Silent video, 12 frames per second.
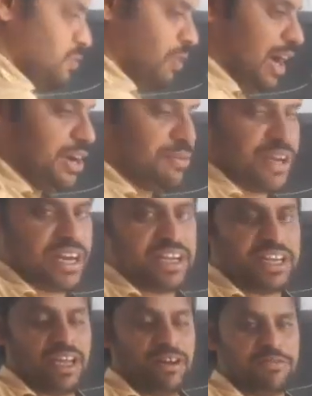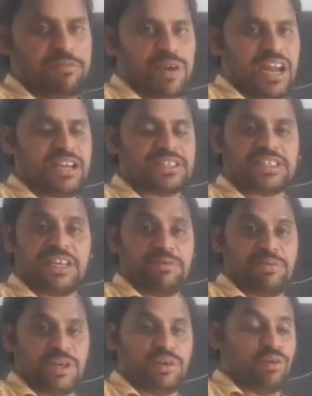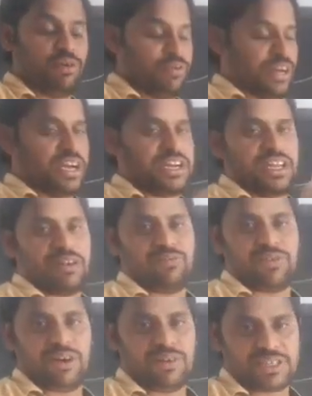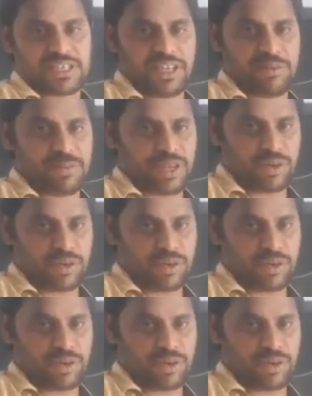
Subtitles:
wide variety of plants can be grow, variety of flowers can be